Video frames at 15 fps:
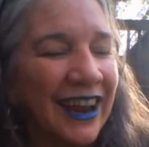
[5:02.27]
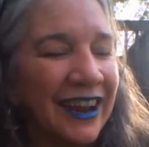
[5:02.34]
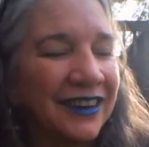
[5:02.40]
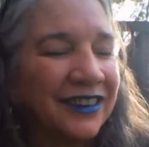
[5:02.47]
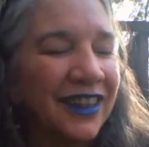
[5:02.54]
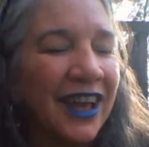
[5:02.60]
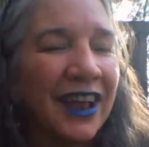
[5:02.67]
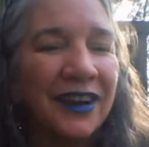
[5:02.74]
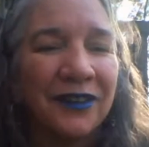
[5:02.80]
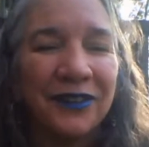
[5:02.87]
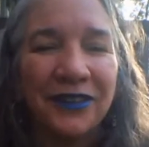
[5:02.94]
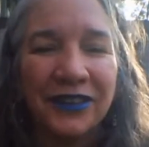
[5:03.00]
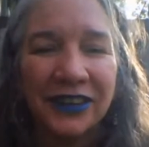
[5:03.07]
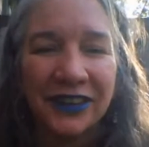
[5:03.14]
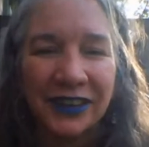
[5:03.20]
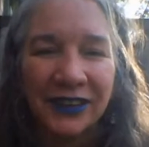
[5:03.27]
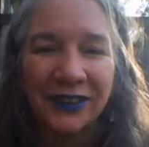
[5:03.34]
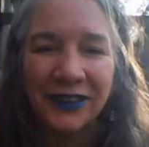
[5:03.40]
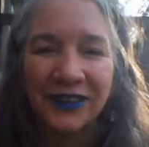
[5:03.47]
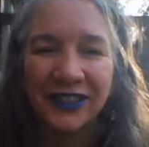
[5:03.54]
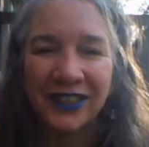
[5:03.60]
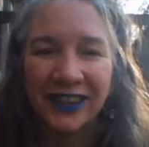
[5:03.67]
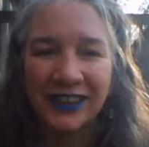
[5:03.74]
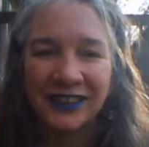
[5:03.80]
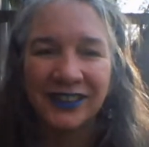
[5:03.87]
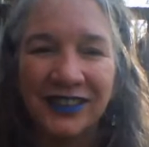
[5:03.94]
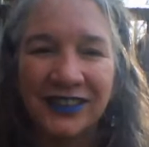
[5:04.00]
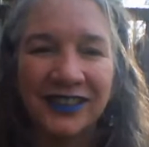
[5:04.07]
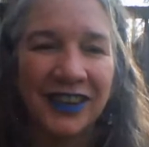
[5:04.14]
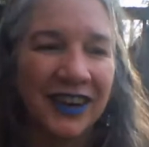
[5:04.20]
Angela had a really cool thing
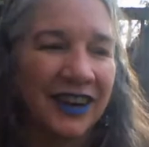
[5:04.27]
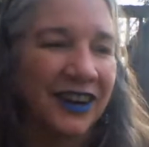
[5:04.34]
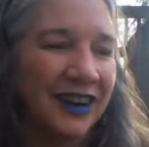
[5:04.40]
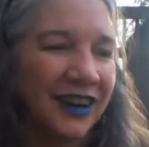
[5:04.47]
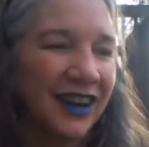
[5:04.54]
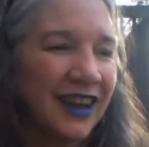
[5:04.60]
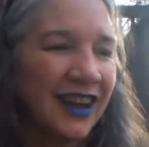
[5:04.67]
shared.